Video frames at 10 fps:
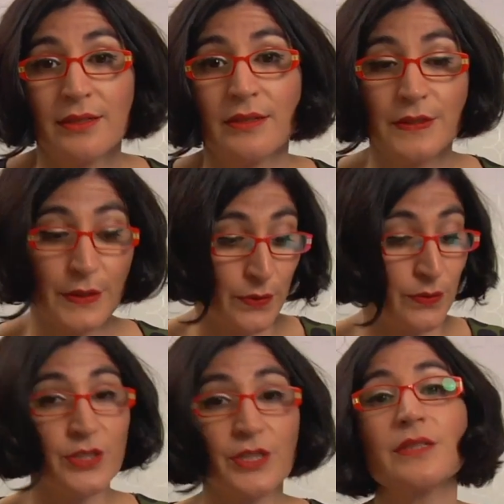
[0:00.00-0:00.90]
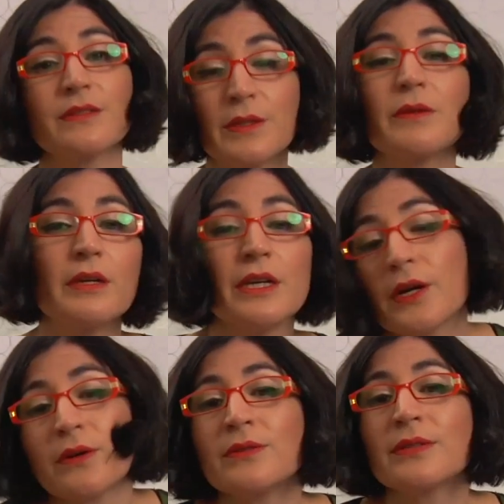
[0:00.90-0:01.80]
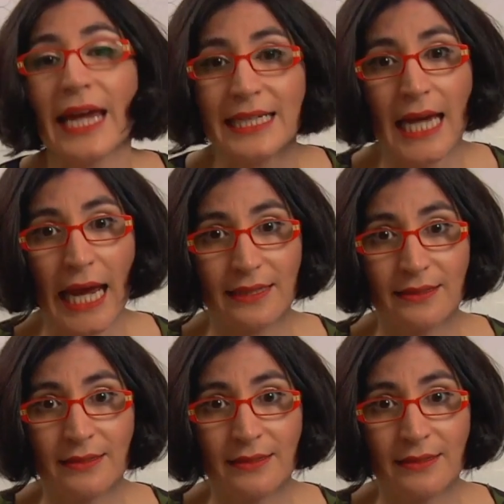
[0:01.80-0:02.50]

So just, you know, hang tight.